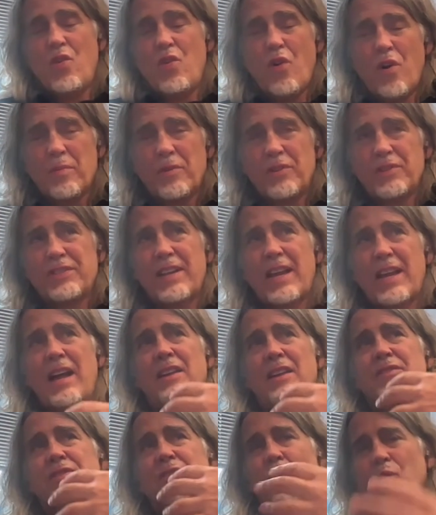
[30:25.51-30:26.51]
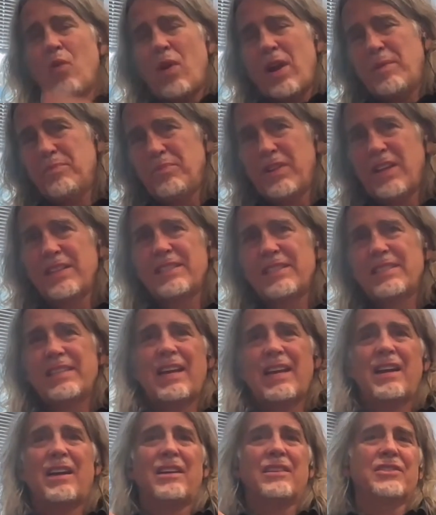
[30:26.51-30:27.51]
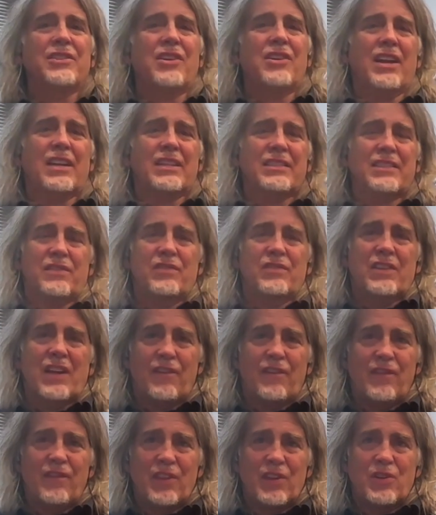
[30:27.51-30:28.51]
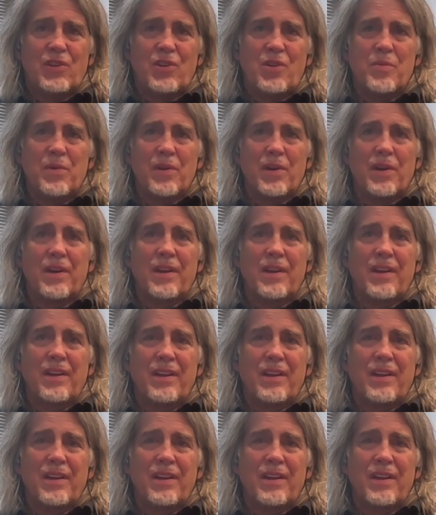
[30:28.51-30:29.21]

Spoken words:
normal cells and white blood cells and all kinds of stuff in the tumor.